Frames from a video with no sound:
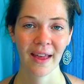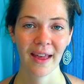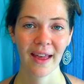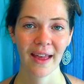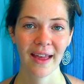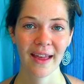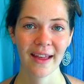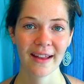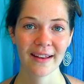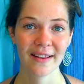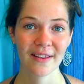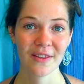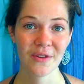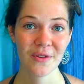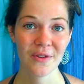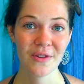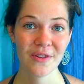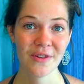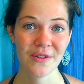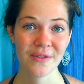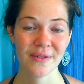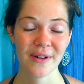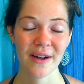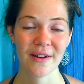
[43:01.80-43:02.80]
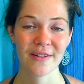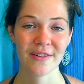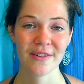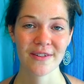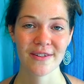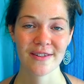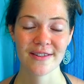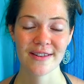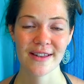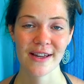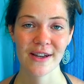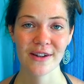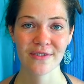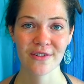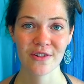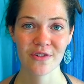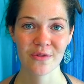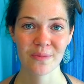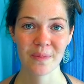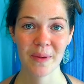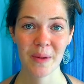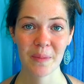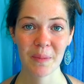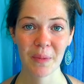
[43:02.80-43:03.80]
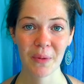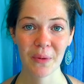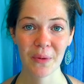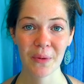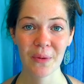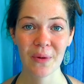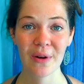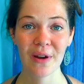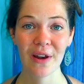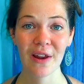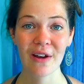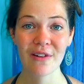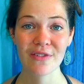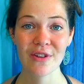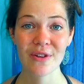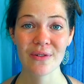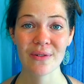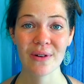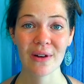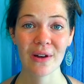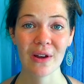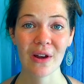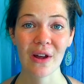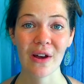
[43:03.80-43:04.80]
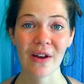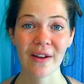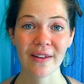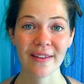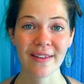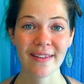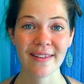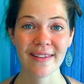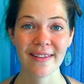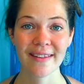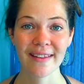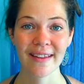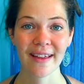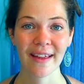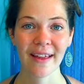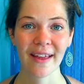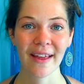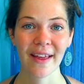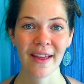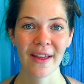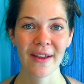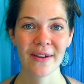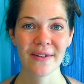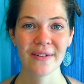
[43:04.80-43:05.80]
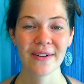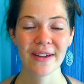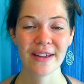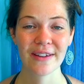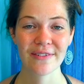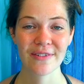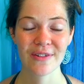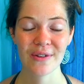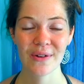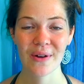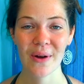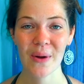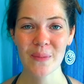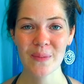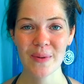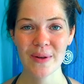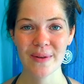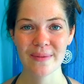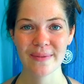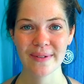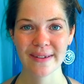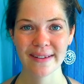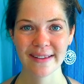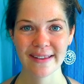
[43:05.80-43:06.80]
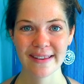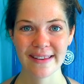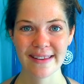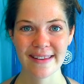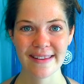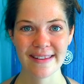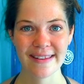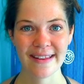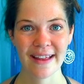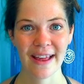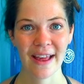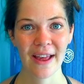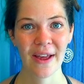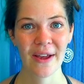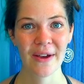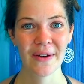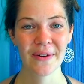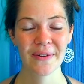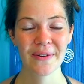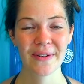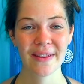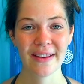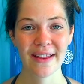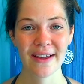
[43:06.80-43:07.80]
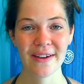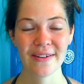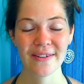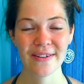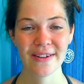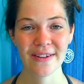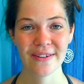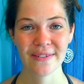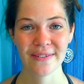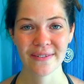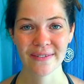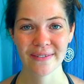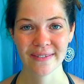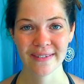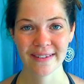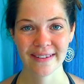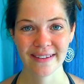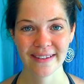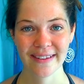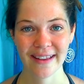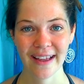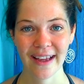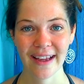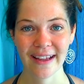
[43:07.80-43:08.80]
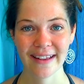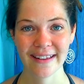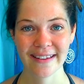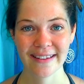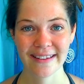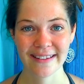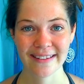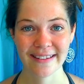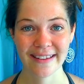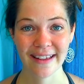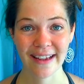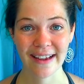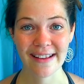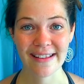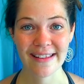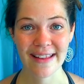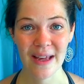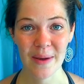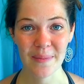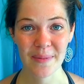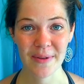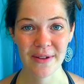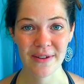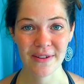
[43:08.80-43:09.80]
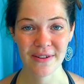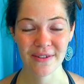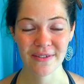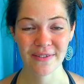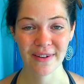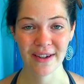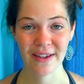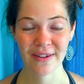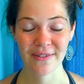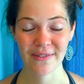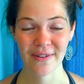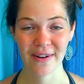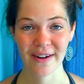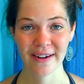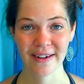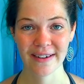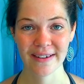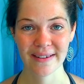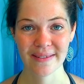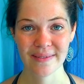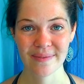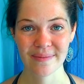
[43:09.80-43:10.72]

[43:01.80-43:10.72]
And do surround yourself with people who love you a lot, who give you compliments, who tell you that they accept you the way you are.